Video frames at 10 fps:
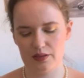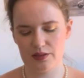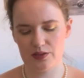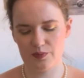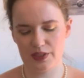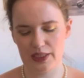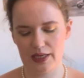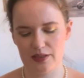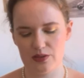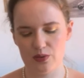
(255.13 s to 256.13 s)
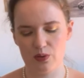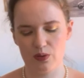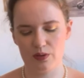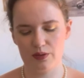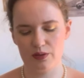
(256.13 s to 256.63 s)
something I saw
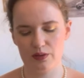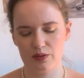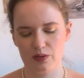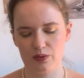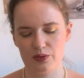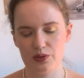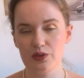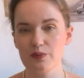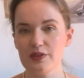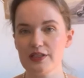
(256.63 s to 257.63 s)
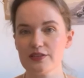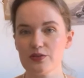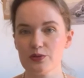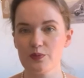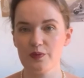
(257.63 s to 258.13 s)
on YouTube that I
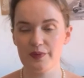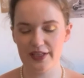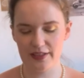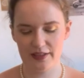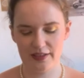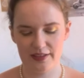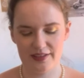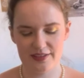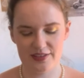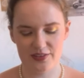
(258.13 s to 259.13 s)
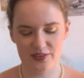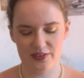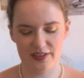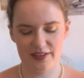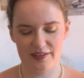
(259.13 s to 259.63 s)
saw someone make.
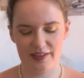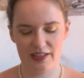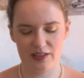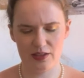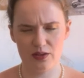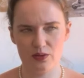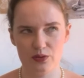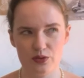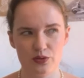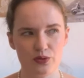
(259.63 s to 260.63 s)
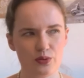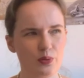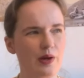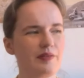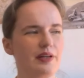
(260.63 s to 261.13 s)
So thank you to
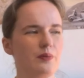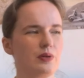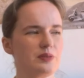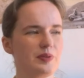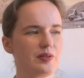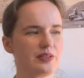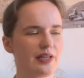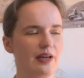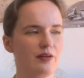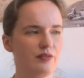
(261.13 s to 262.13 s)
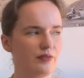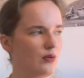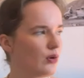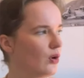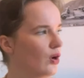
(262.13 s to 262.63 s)
whoever that was, because I kind of
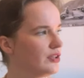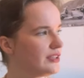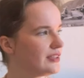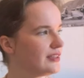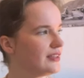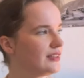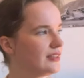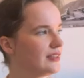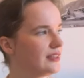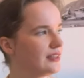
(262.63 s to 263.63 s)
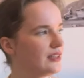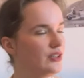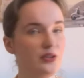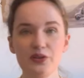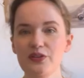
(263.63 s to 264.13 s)
forgot
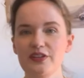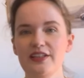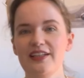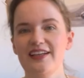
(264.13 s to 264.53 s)
who.